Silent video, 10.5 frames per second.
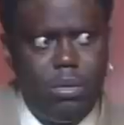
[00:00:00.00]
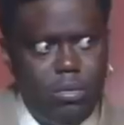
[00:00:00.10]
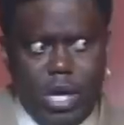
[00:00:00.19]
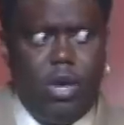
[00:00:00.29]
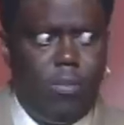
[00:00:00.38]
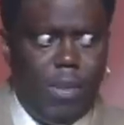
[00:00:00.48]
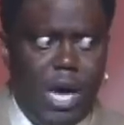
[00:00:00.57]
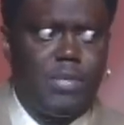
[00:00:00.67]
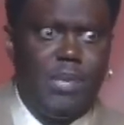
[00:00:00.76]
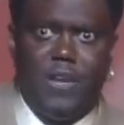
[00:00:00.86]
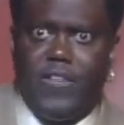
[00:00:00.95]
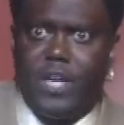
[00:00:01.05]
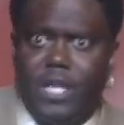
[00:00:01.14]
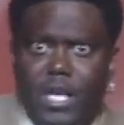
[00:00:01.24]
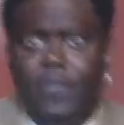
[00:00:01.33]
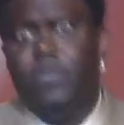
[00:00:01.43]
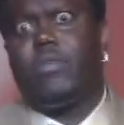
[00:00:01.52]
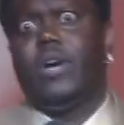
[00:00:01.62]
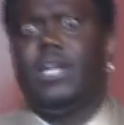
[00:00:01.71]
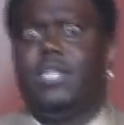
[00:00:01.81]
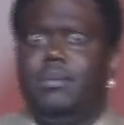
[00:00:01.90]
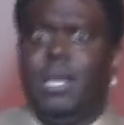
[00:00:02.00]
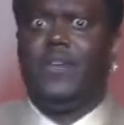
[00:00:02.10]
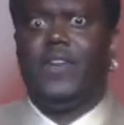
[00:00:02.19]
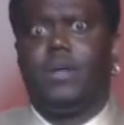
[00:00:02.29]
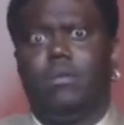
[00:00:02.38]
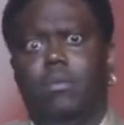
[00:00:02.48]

You ain't gonna march me the fucking death. You created the motherfucker.